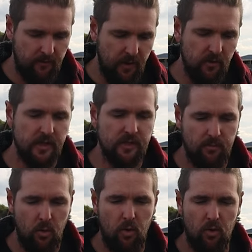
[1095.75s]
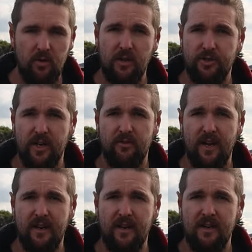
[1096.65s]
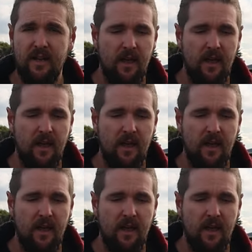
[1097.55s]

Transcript: very small generator